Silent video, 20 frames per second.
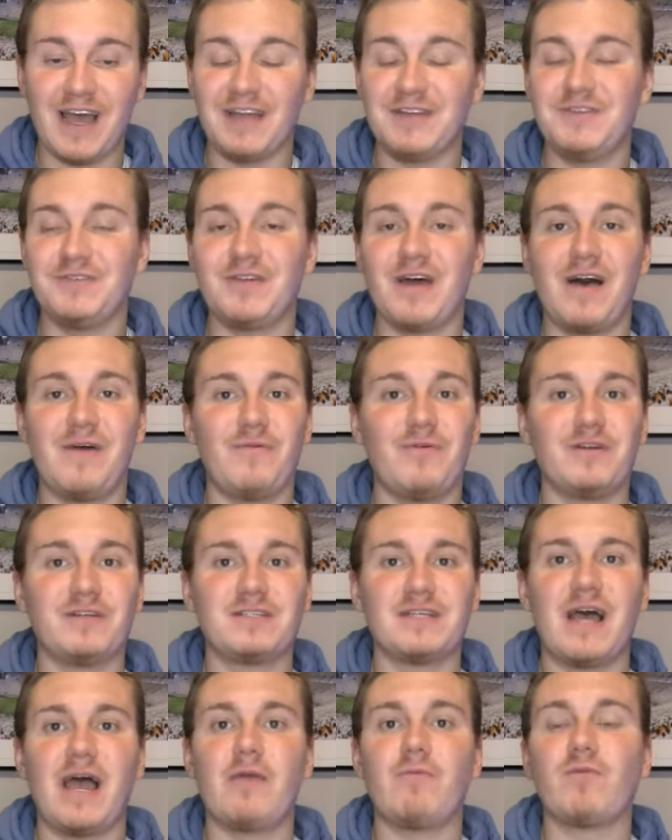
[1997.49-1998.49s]
I do not want
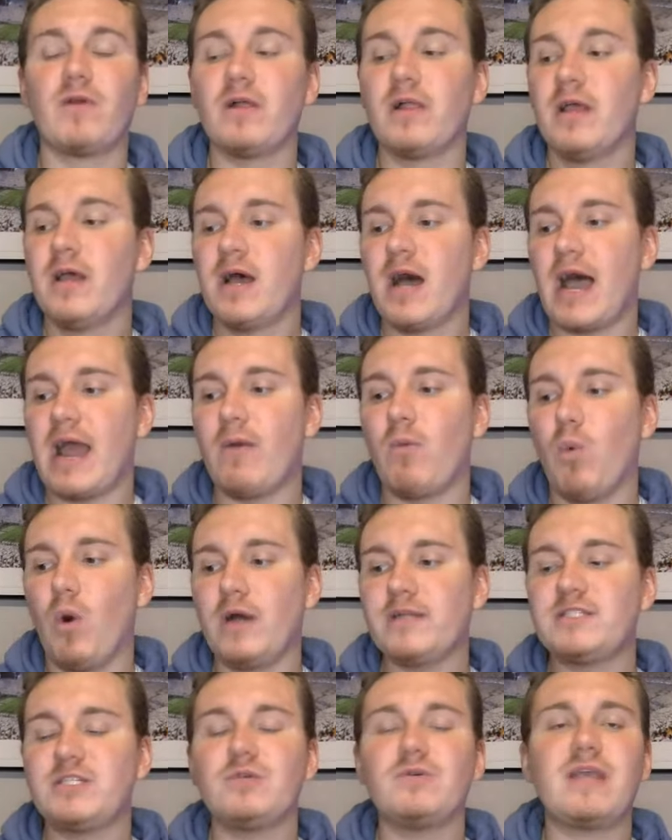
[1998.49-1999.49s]
to say, I
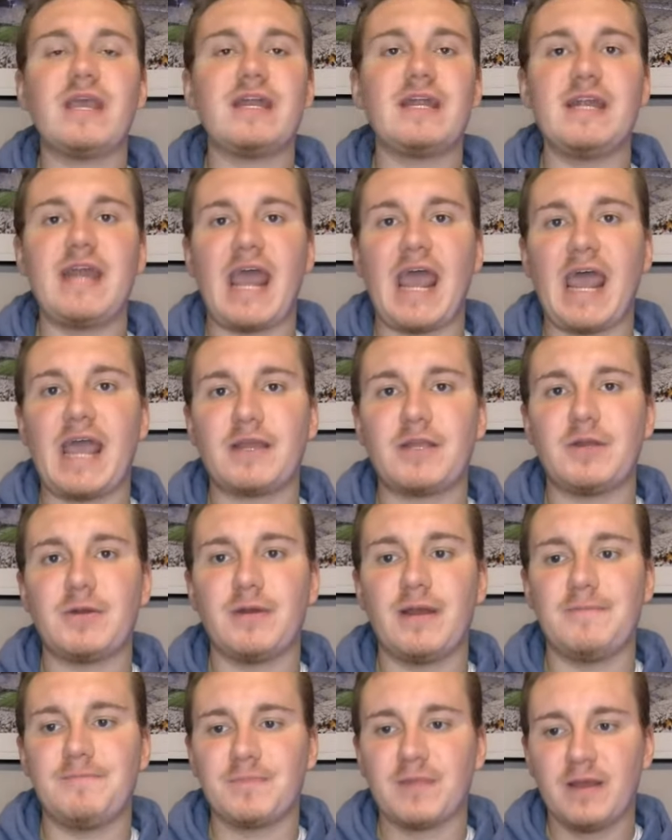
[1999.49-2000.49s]
want to get an
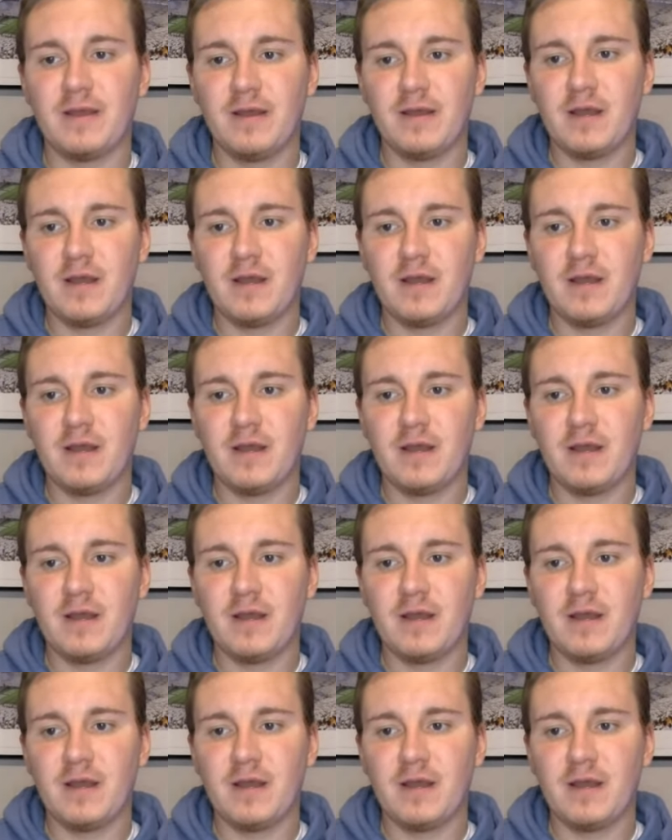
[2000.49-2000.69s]
accurate,